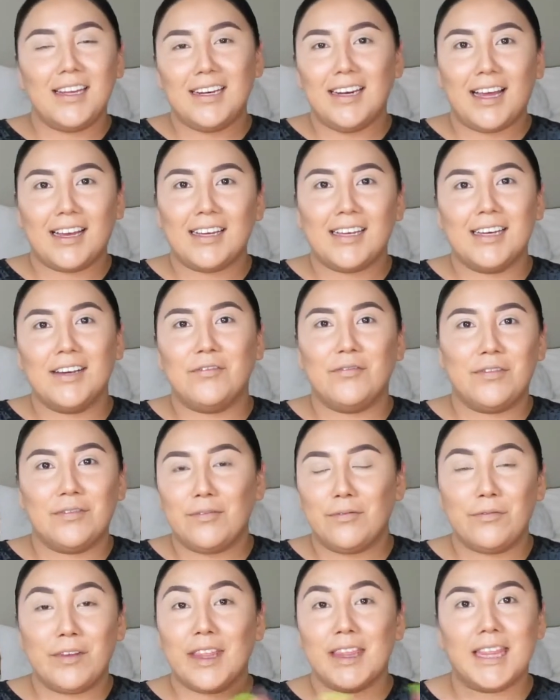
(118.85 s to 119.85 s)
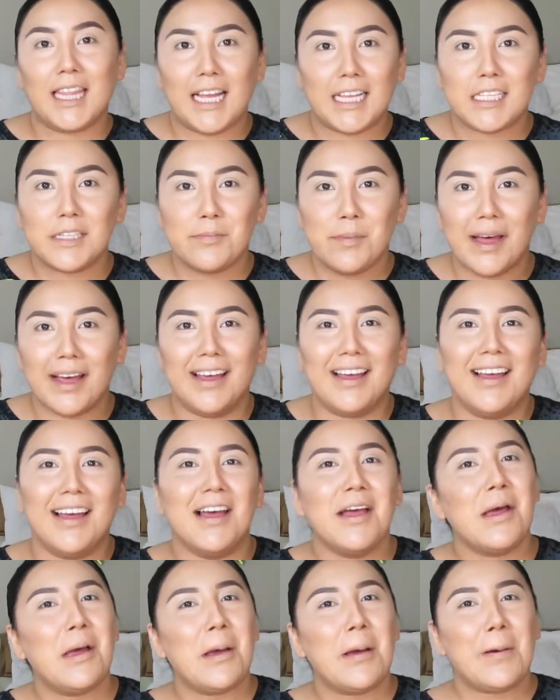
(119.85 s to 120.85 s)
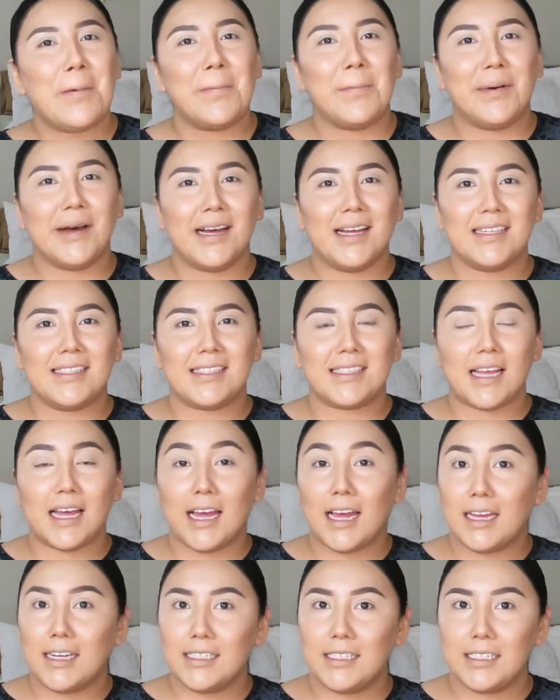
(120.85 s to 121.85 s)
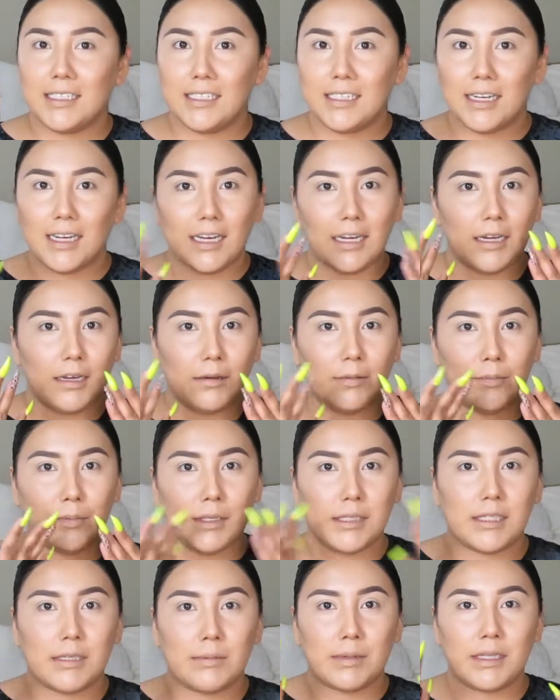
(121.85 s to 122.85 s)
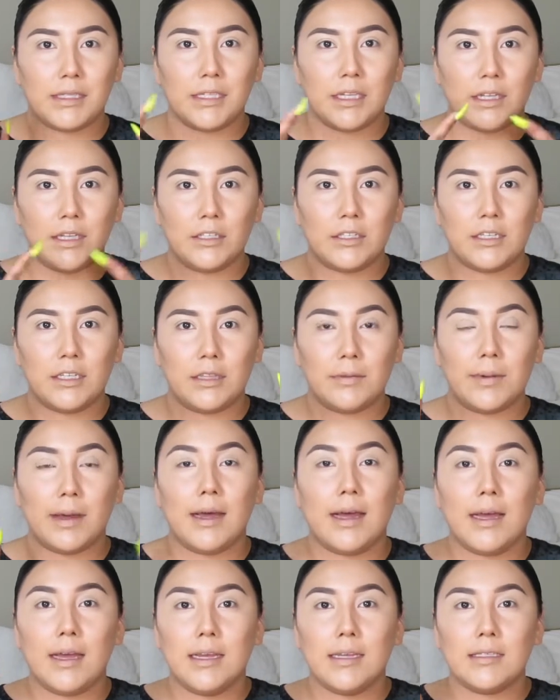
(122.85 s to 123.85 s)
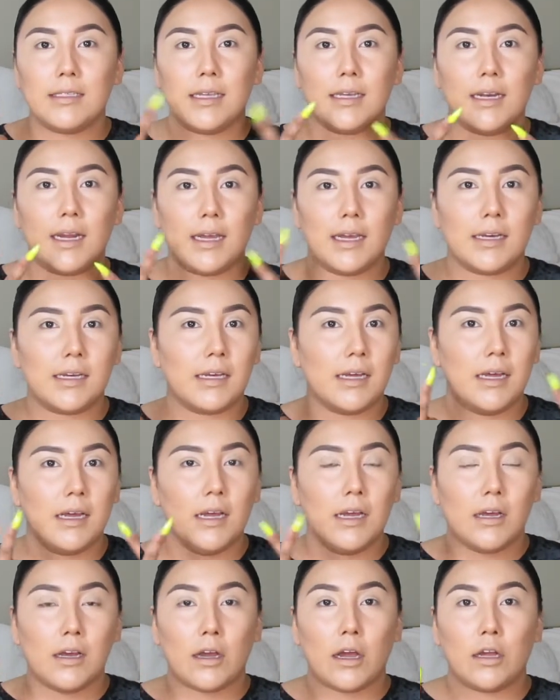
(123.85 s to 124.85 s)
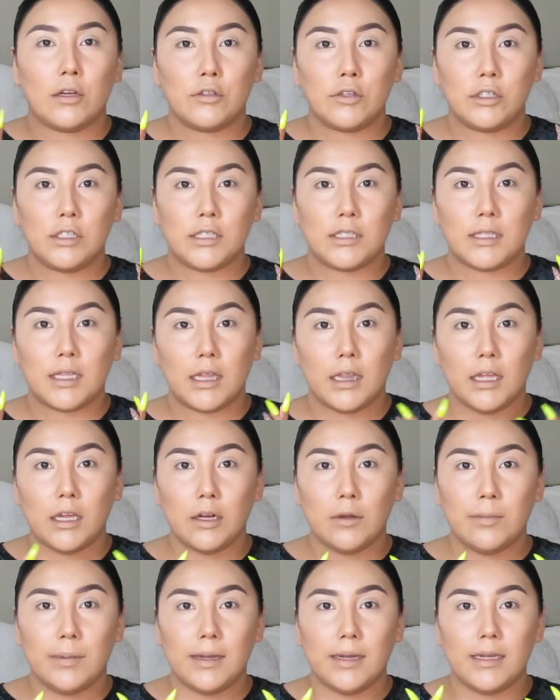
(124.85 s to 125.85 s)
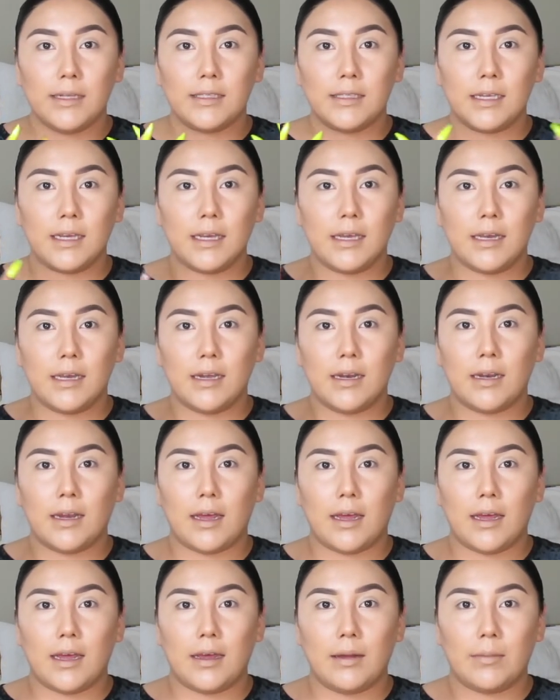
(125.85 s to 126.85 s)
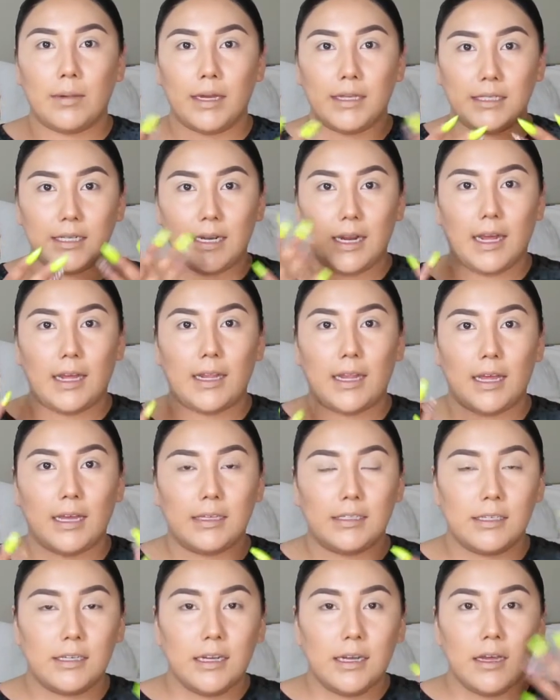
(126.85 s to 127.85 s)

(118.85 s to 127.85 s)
look like a phantasma, but I did put concealer underneath my eyes and I contoured just a little bit, and I did highlight,